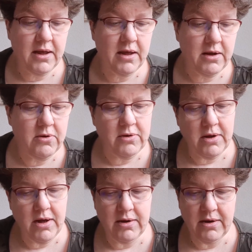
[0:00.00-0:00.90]
oh
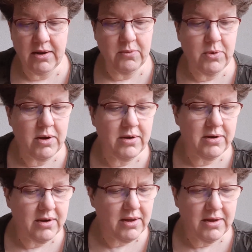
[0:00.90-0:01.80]
God, another one.
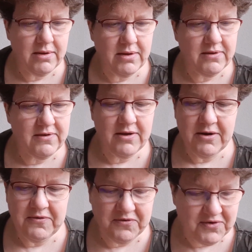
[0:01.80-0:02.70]
There's a
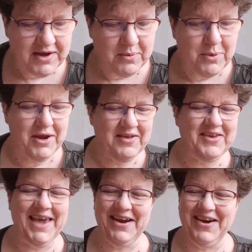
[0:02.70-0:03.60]
lot of trigger warnings
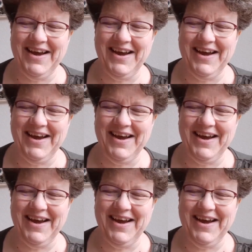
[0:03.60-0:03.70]
here.